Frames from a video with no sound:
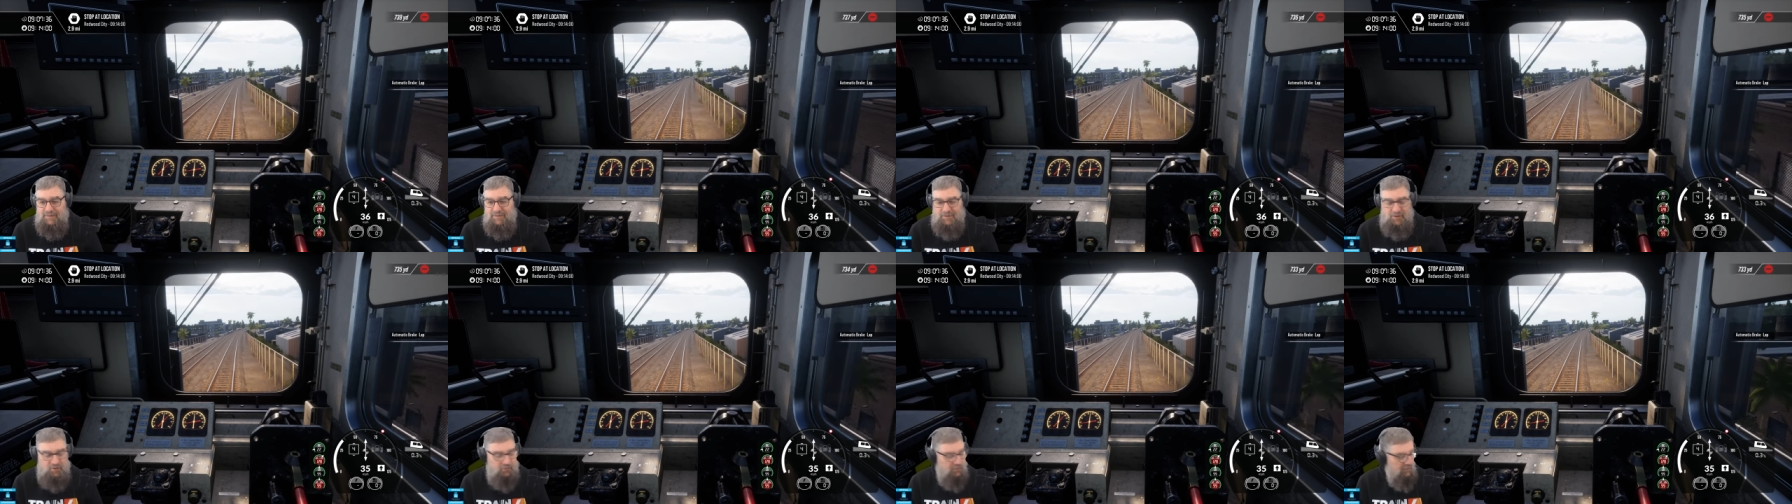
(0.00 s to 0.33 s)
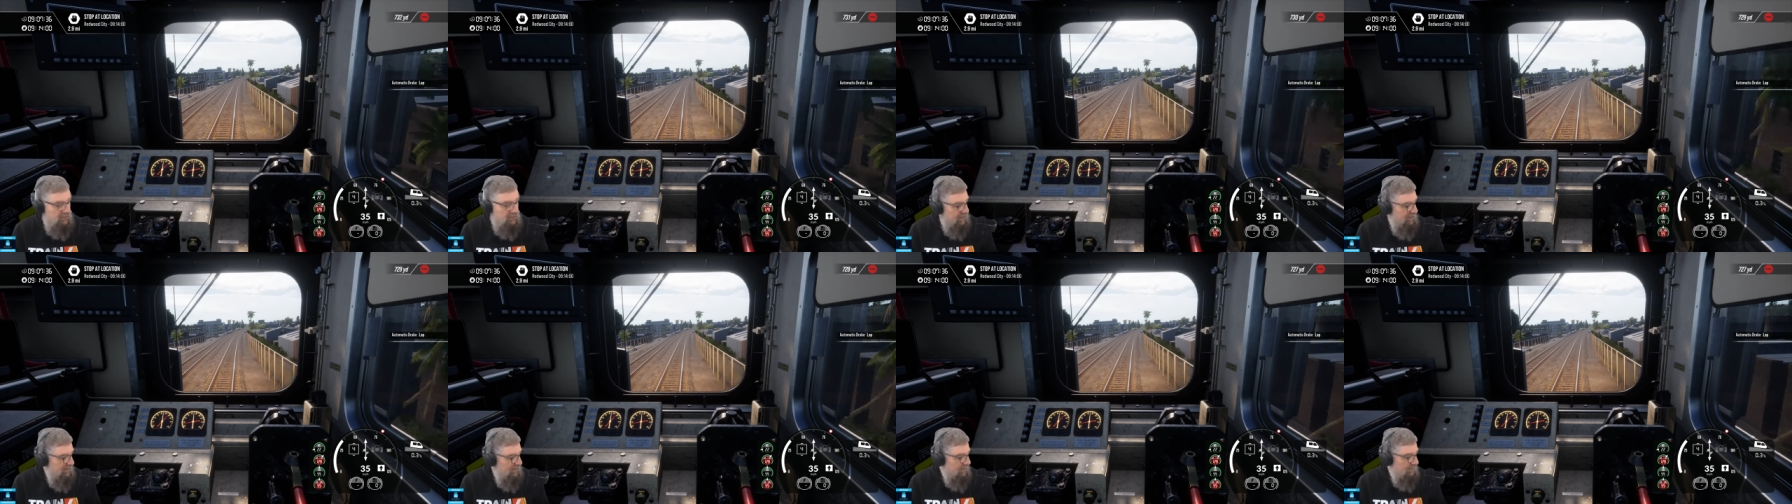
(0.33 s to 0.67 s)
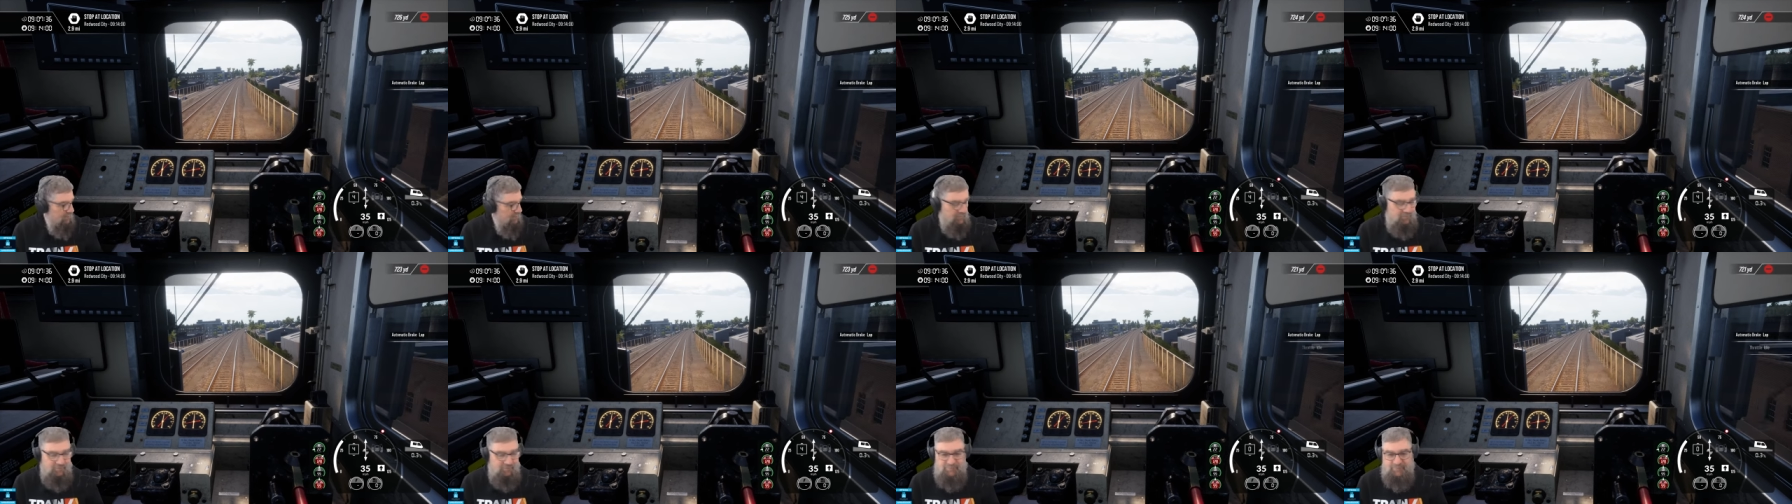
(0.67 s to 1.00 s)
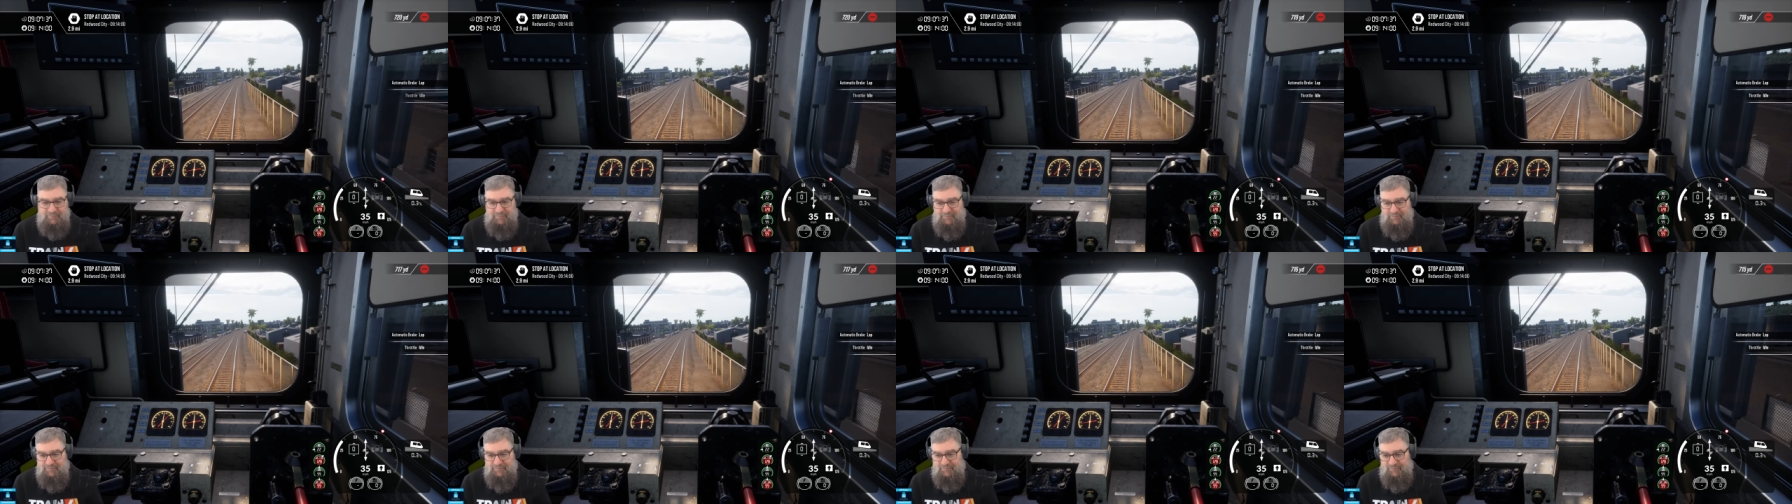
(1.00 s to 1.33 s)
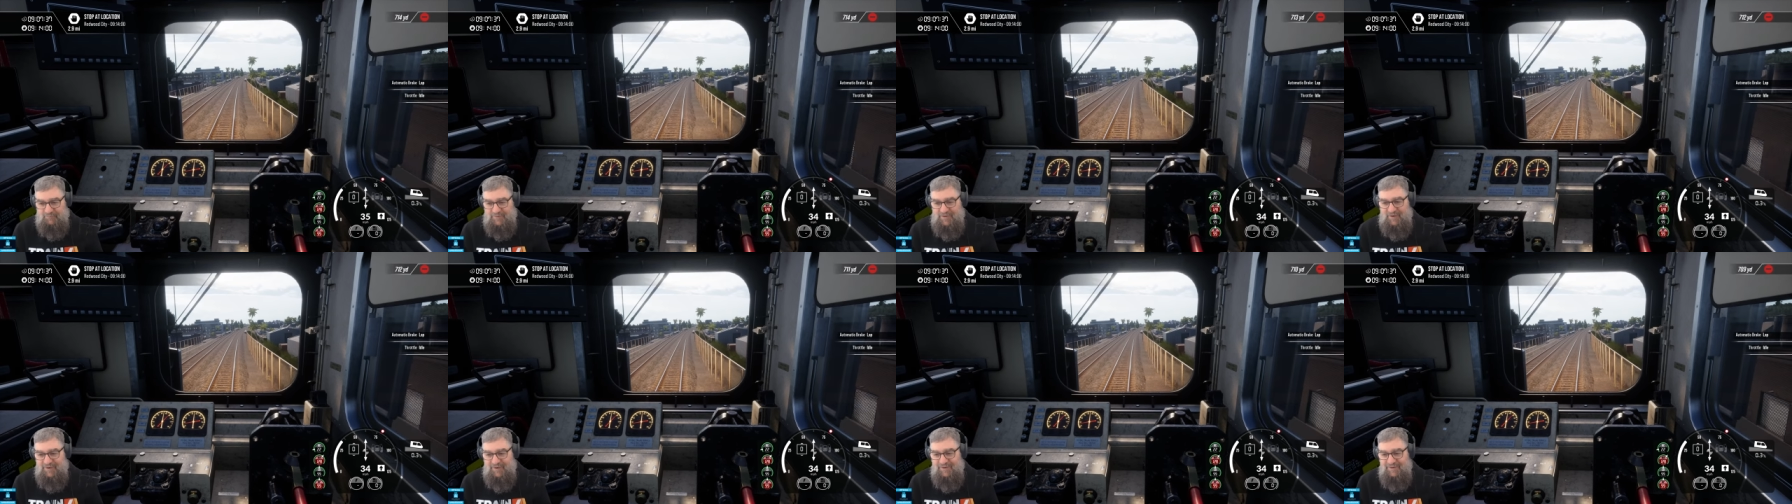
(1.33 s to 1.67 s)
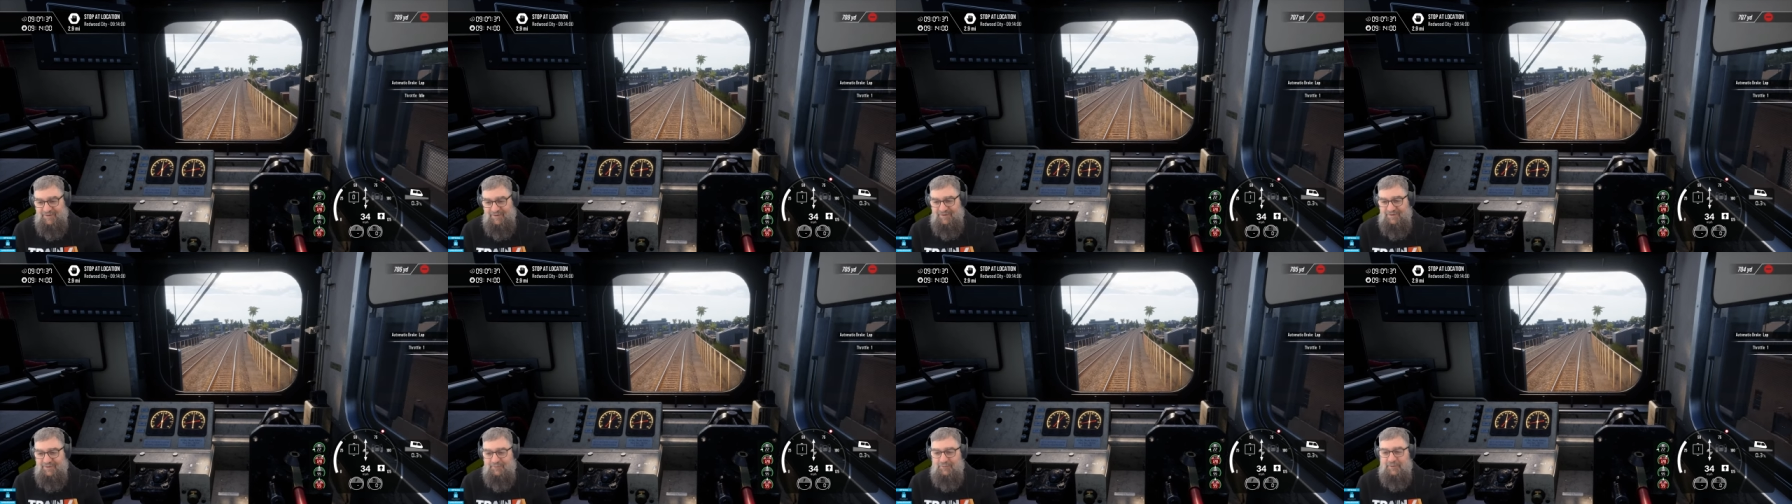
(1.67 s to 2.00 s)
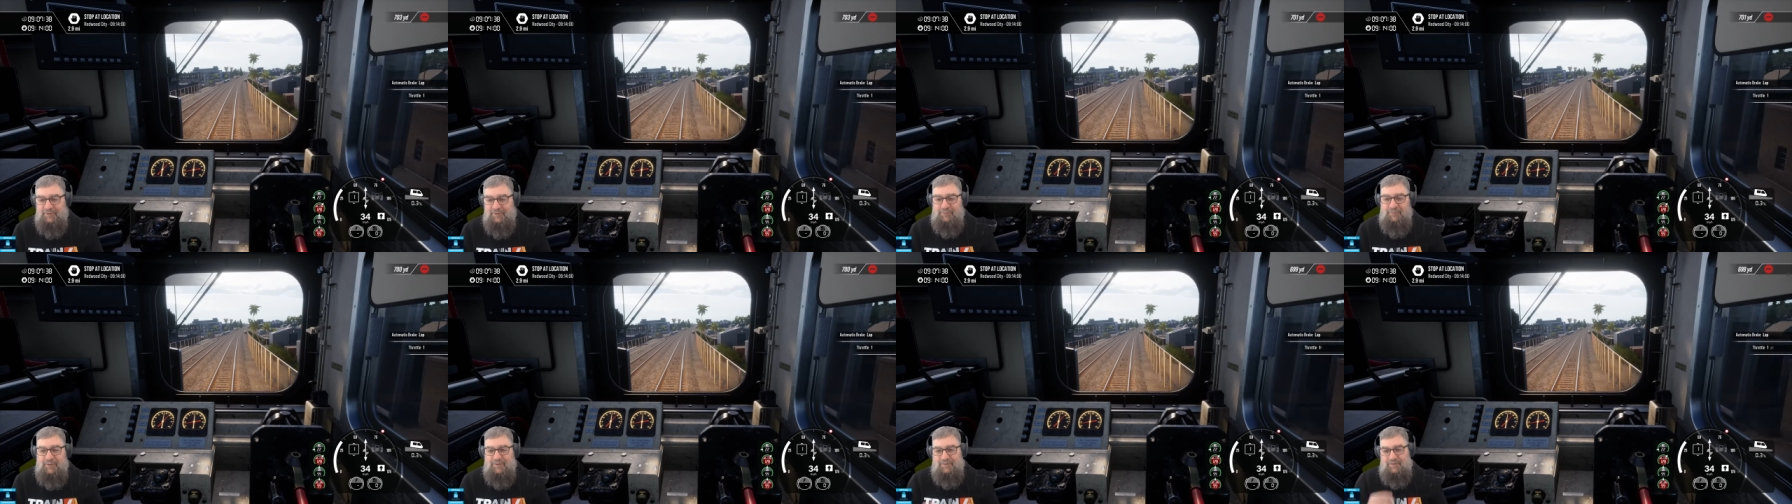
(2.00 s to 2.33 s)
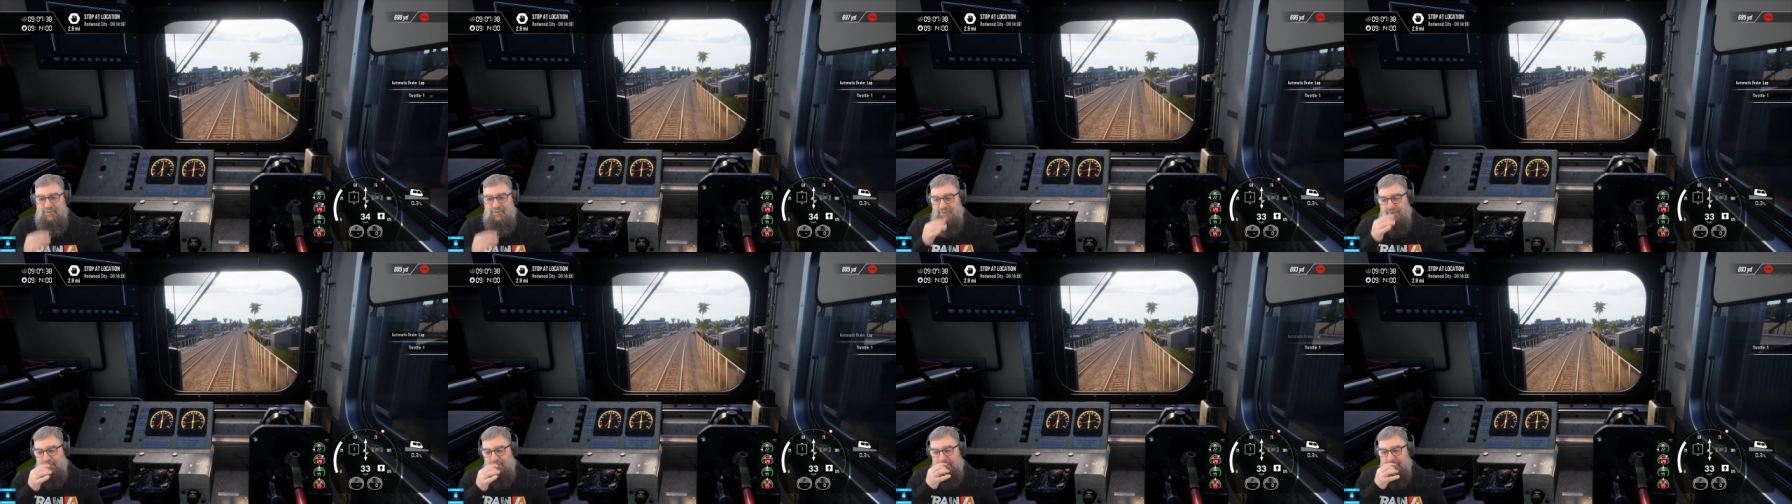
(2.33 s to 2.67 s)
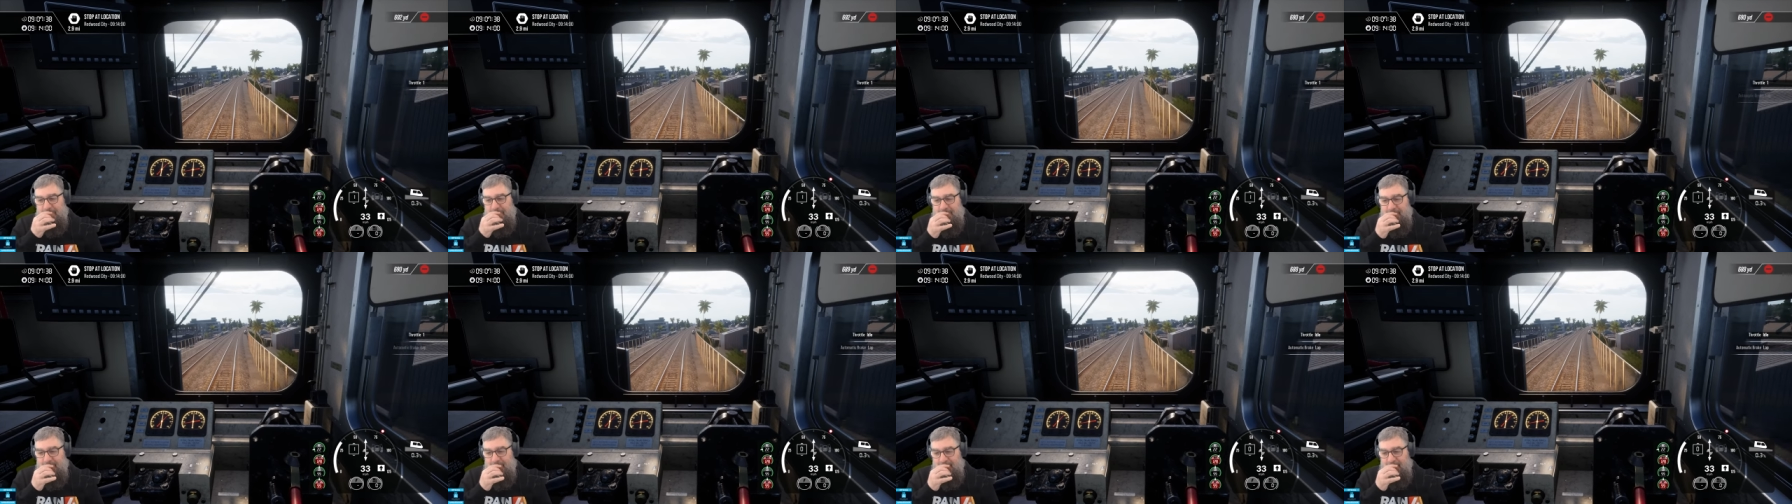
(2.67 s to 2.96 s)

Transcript: Oh, I am. No wonder it won't slow down.